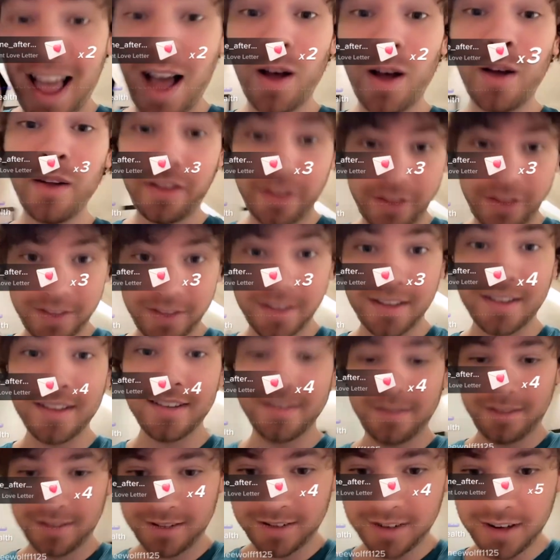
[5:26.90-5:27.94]
Health?
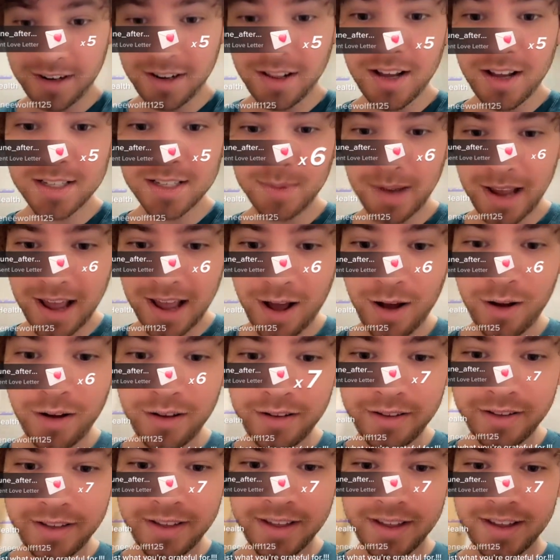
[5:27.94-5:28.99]
Could have lost my
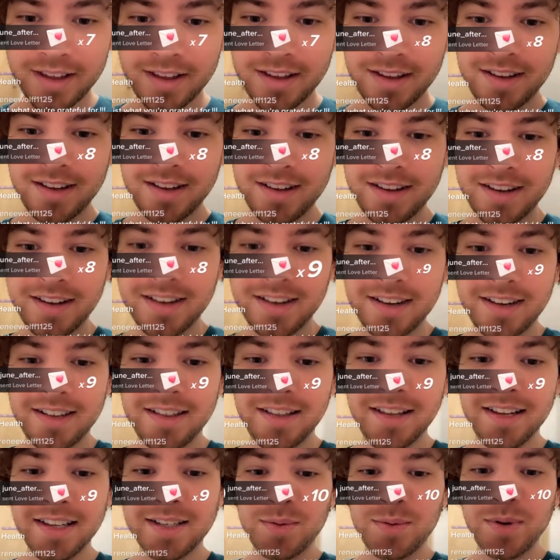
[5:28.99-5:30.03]
health?
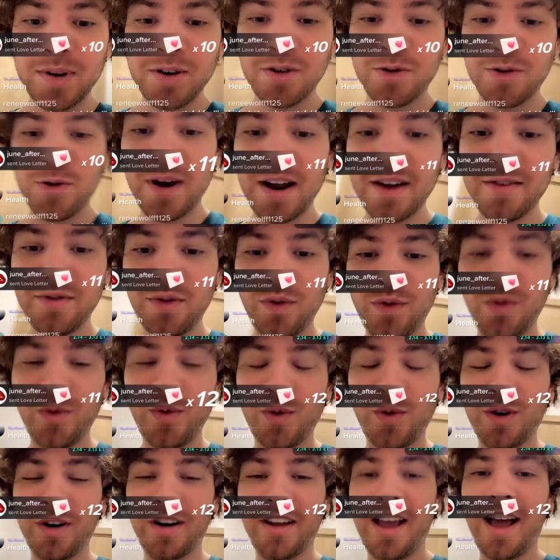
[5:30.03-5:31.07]
List what you're grateful
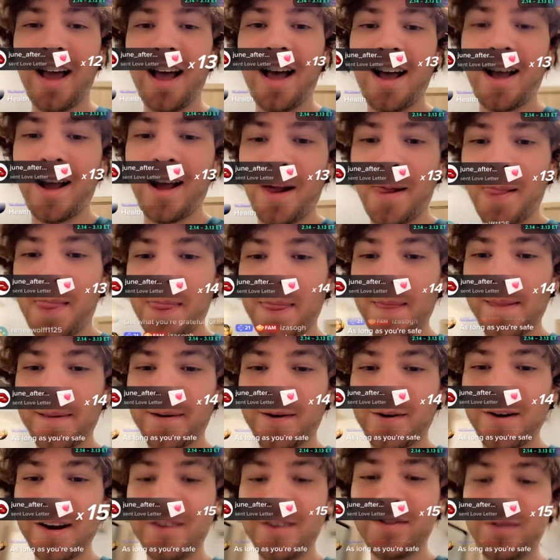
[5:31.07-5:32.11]
for. Yeah.
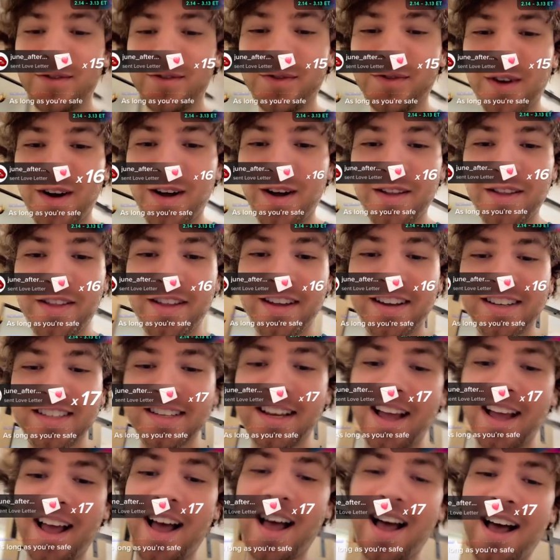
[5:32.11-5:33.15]
Grateful for all the
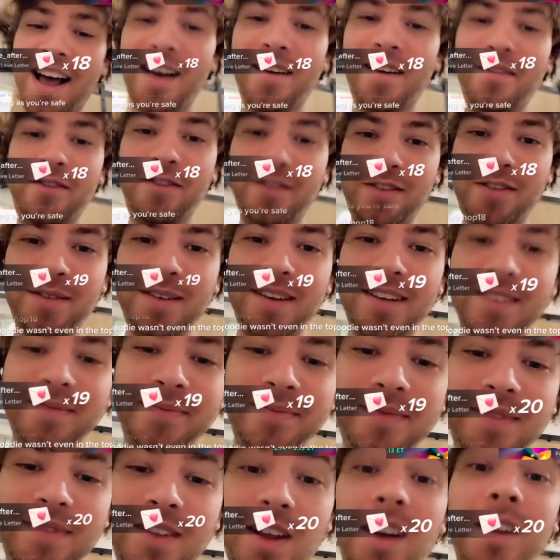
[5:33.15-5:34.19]
things I have.
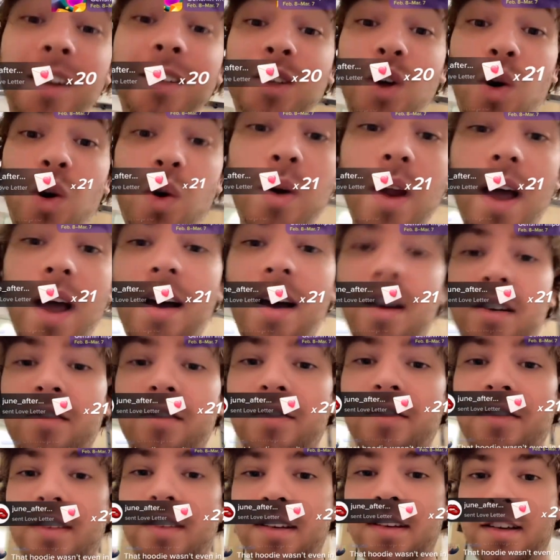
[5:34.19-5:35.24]
Not don't
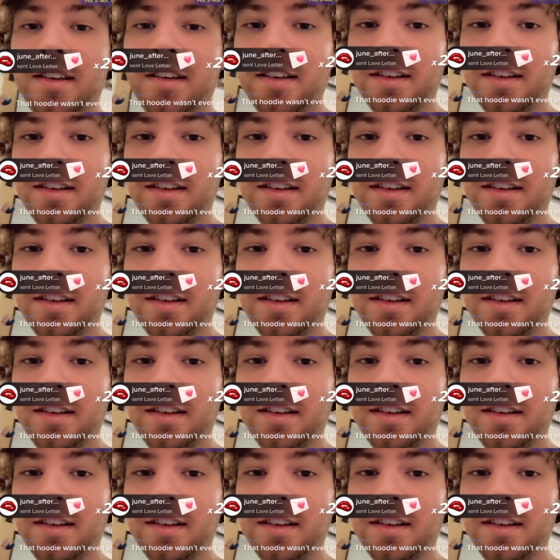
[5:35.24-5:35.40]
have.